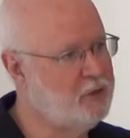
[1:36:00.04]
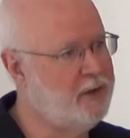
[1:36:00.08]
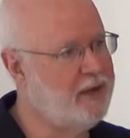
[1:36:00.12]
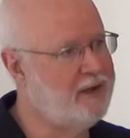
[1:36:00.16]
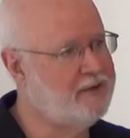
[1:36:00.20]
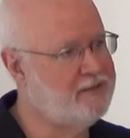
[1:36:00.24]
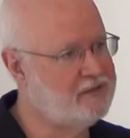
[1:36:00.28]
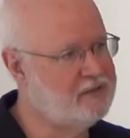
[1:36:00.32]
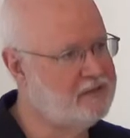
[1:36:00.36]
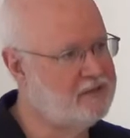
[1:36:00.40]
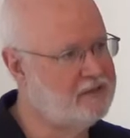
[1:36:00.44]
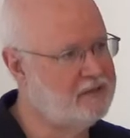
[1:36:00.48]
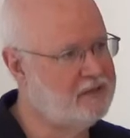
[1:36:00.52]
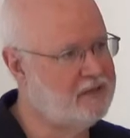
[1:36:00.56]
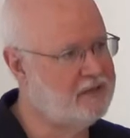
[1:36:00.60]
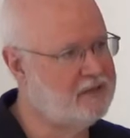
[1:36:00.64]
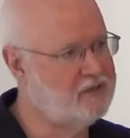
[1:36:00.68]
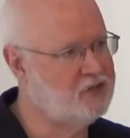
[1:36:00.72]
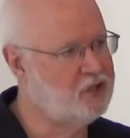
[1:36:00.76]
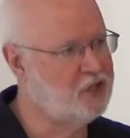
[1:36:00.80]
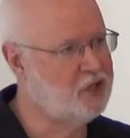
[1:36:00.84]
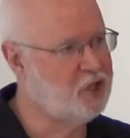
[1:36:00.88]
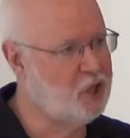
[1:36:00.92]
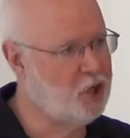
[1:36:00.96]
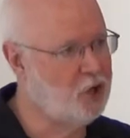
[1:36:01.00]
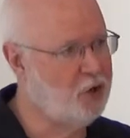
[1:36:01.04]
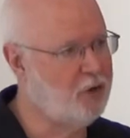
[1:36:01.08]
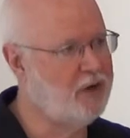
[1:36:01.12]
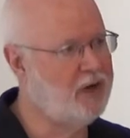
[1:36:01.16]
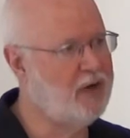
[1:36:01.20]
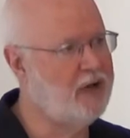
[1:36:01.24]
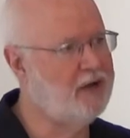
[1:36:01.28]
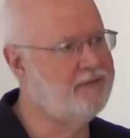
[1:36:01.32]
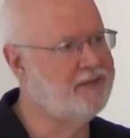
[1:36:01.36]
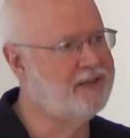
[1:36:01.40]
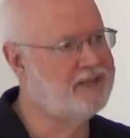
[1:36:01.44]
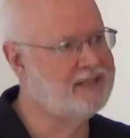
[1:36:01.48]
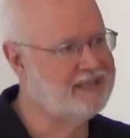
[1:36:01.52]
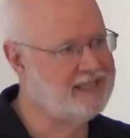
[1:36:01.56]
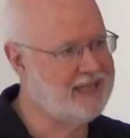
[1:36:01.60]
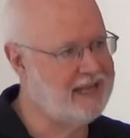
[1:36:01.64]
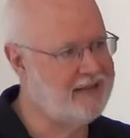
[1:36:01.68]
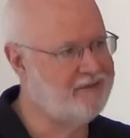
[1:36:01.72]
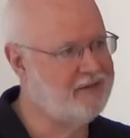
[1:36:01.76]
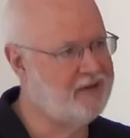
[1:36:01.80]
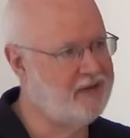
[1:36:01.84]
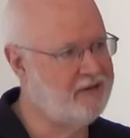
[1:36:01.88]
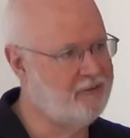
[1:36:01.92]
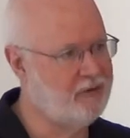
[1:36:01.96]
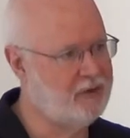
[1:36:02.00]
do have a secure enough and
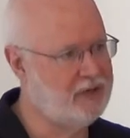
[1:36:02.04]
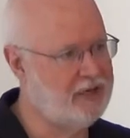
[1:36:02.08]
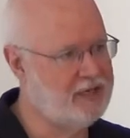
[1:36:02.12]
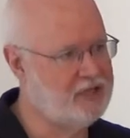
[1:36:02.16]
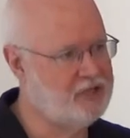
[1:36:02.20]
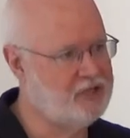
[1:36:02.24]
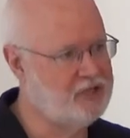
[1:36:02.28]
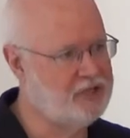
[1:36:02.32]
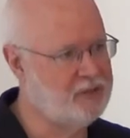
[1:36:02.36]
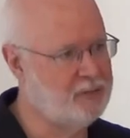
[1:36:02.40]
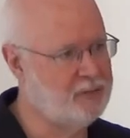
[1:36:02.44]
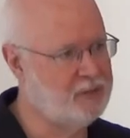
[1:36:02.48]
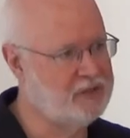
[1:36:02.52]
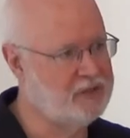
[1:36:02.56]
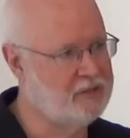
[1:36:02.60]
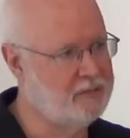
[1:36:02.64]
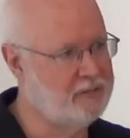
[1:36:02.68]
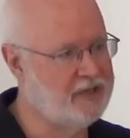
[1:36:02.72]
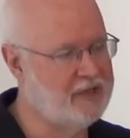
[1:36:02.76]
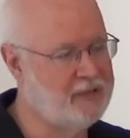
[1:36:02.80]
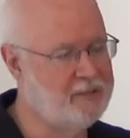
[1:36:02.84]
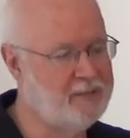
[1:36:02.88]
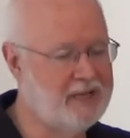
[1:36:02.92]
safe enough relationship with somebody.